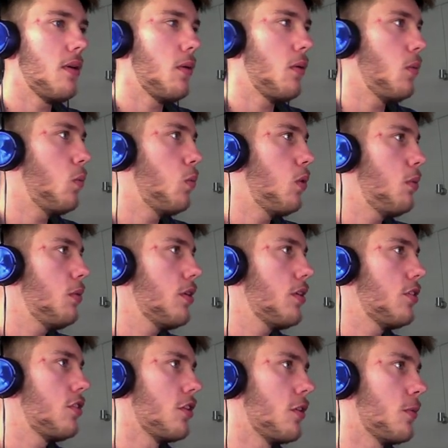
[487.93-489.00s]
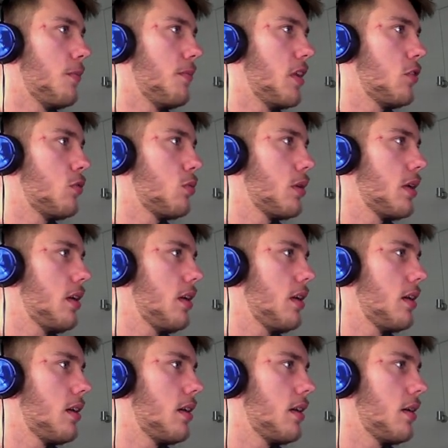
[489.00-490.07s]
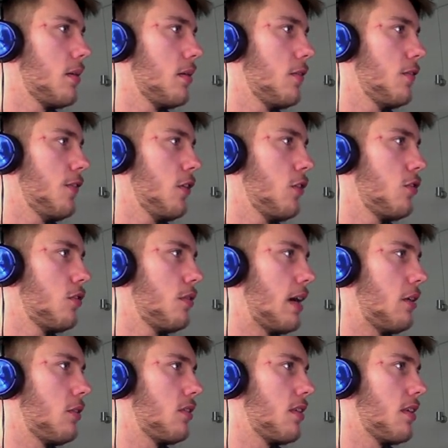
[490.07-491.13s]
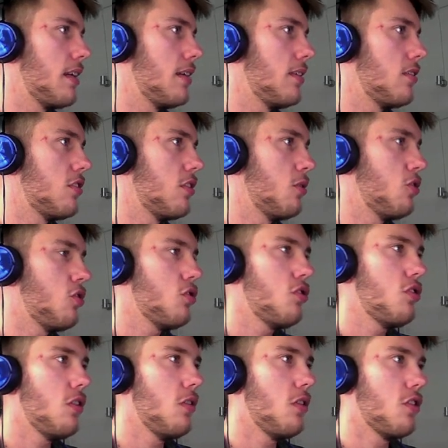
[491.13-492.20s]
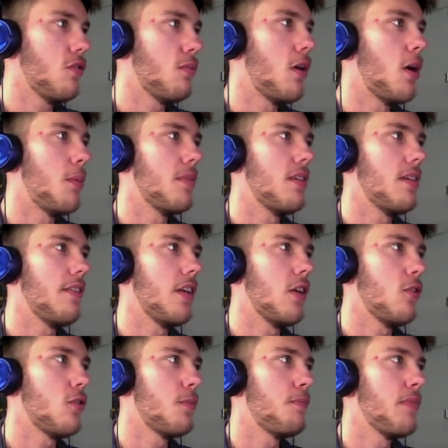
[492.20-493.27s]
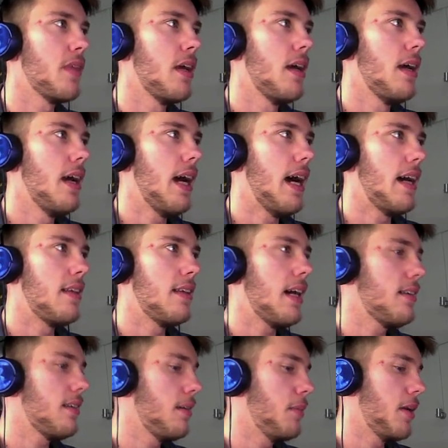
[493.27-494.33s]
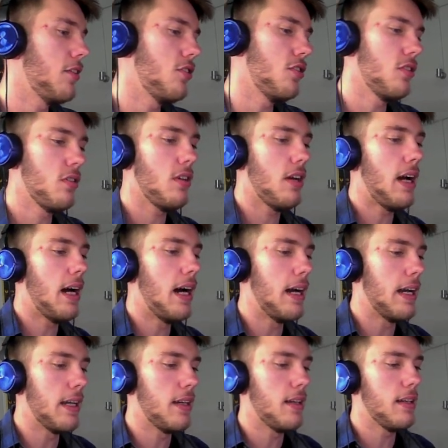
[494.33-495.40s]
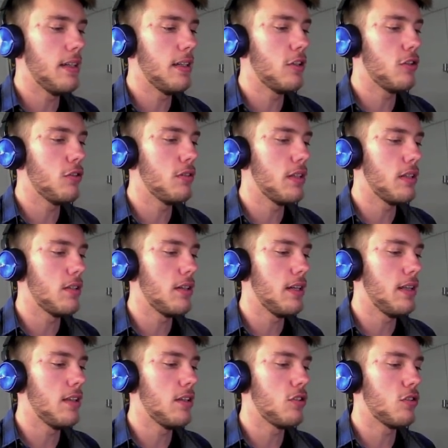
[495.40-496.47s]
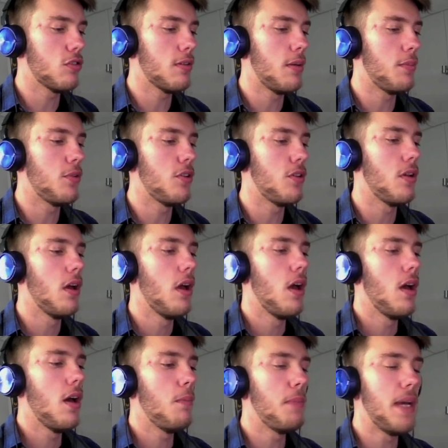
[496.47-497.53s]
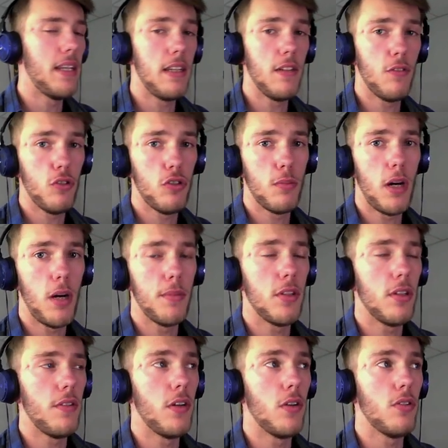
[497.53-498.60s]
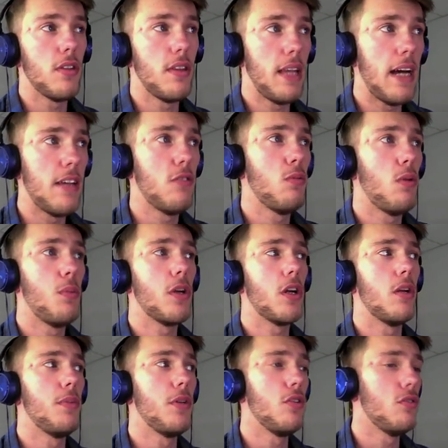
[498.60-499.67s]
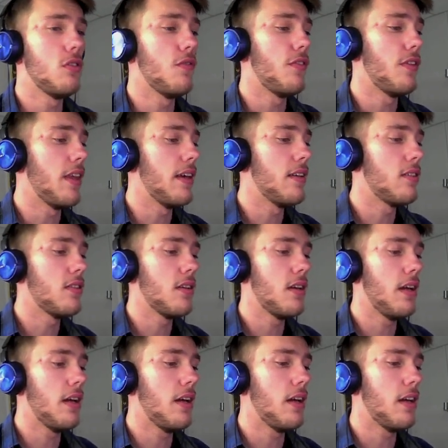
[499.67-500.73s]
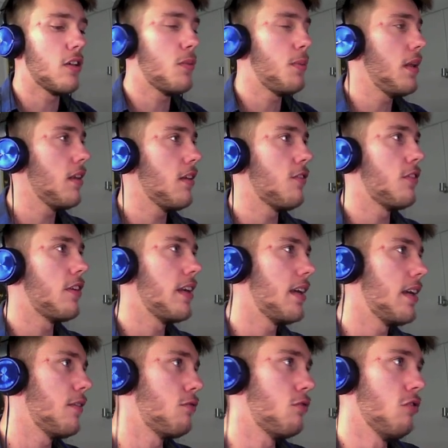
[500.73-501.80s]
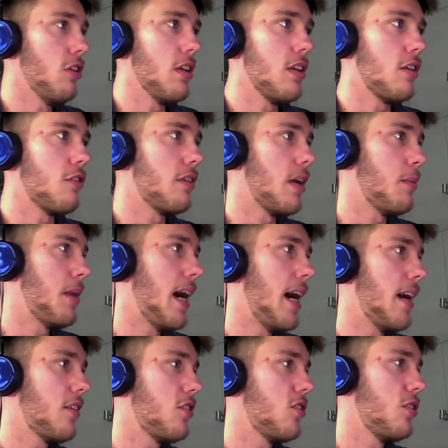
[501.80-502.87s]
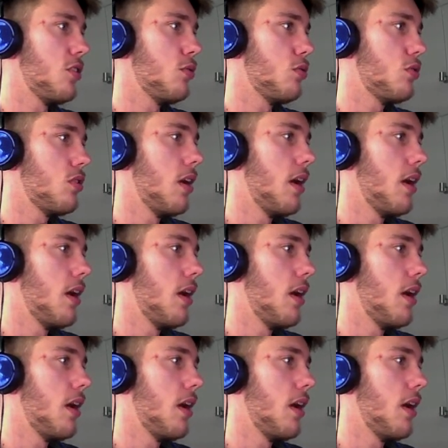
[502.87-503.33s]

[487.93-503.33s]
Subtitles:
what we're going to do is we're going to filter out these, so it's just showing the smart materials. And as I mentioned, I included in the description medieval smart materials, and that's what we're going to be using for this. Completely free, really great pack to use.